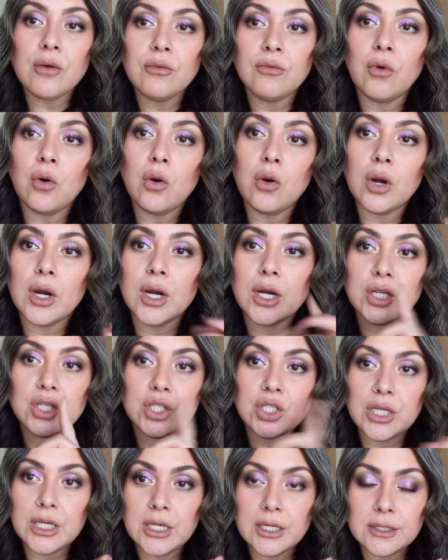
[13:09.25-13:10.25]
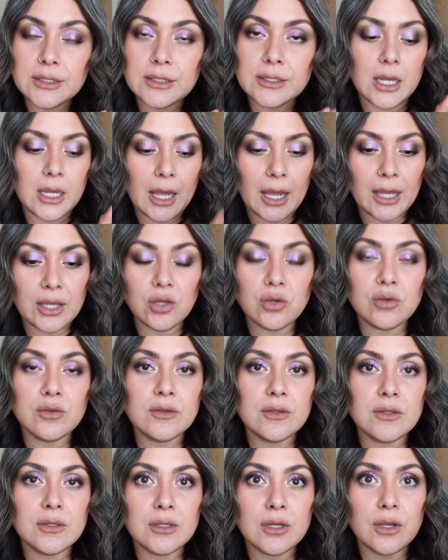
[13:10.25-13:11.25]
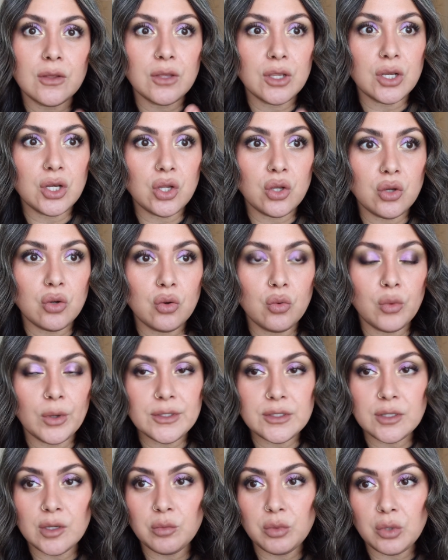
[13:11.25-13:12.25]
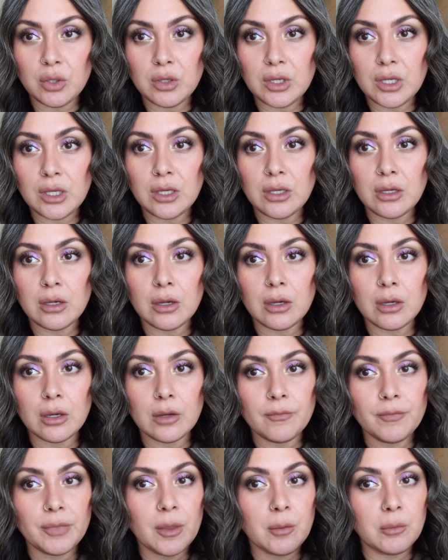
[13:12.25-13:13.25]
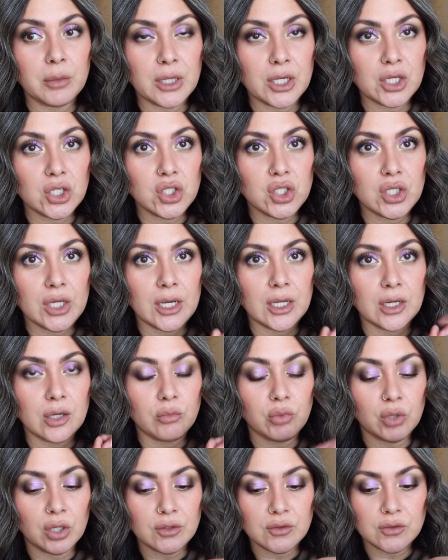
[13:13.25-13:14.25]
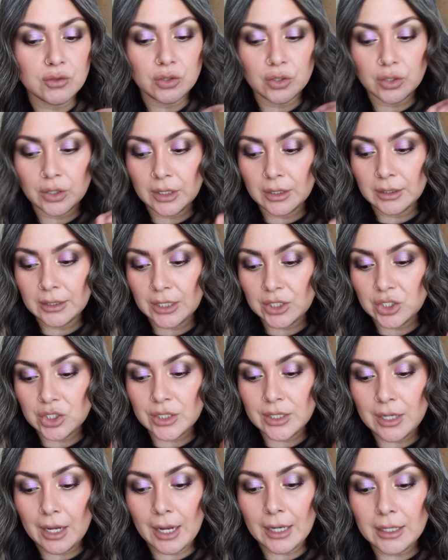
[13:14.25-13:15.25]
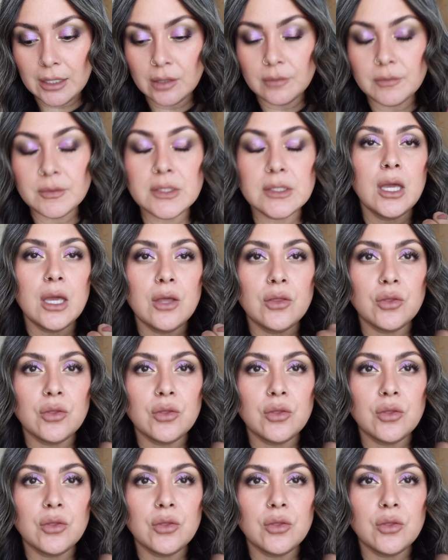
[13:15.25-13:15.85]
For cheeks, I used the new What's Up Beauty blush and bronzer collection items.